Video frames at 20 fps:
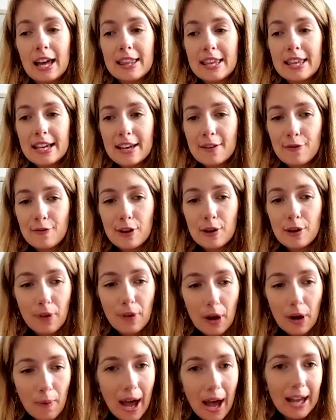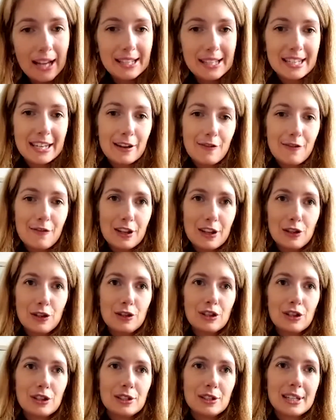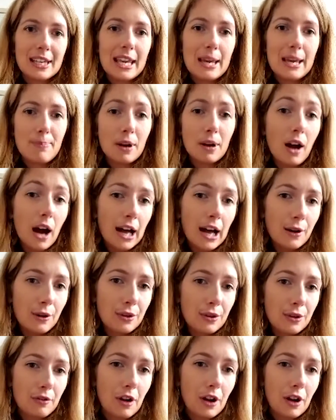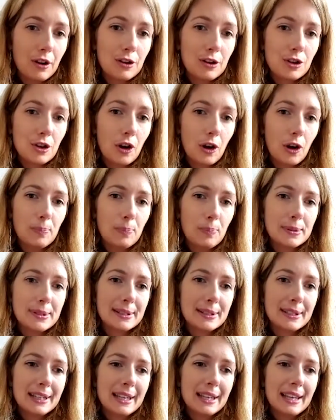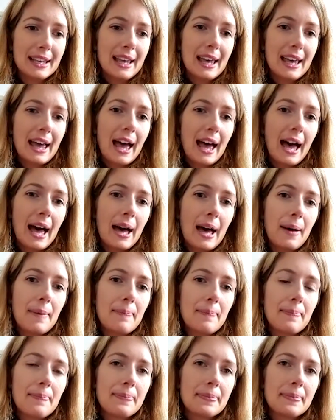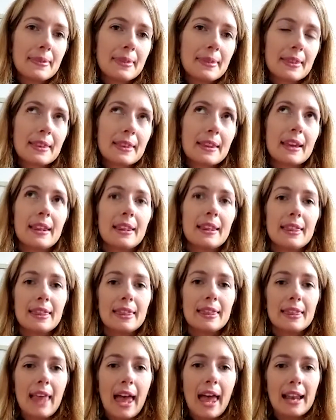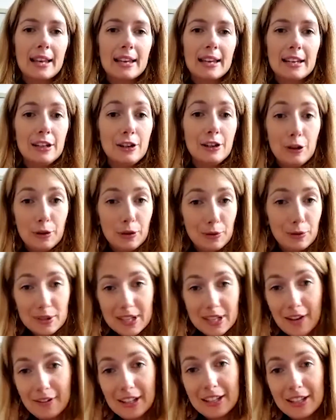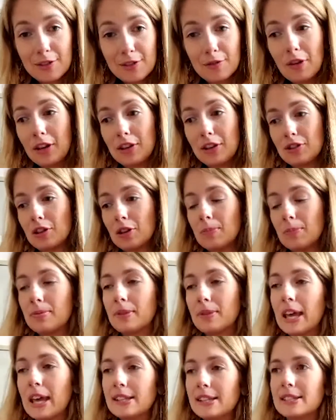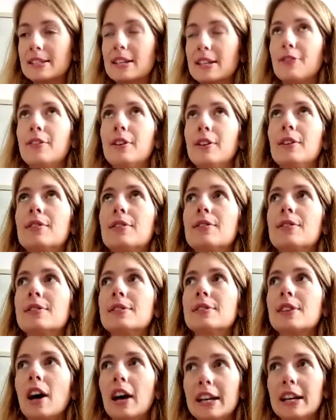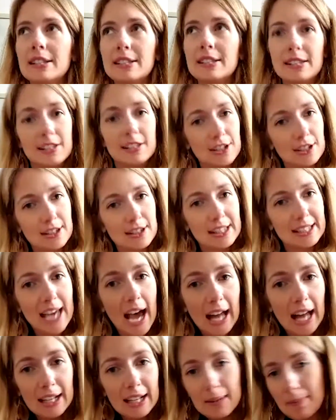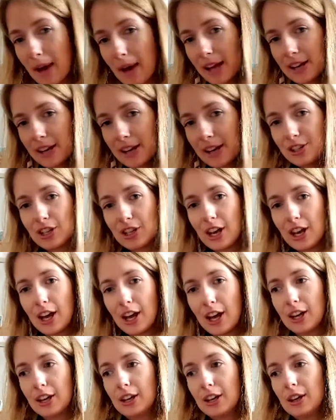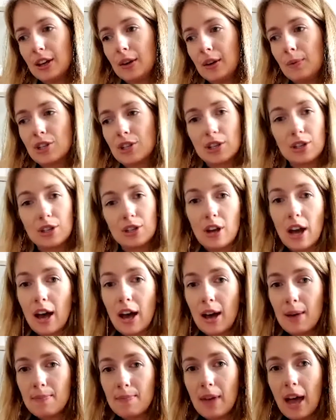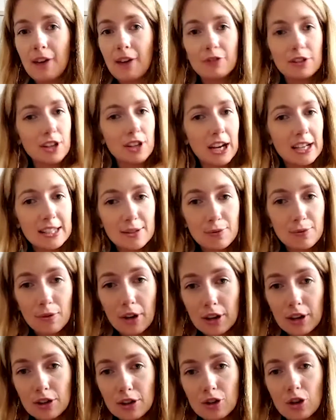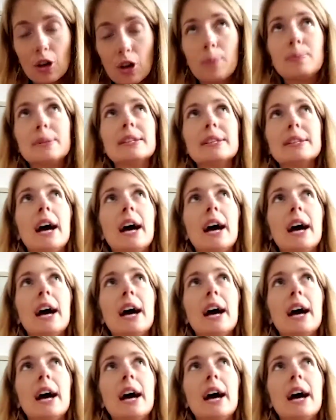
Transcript: if you're proactive and you just keep an eye on the runner jobs, then you will definitely get a runner job. There's different sites such as the Talent Manager, which advertises runner jobs.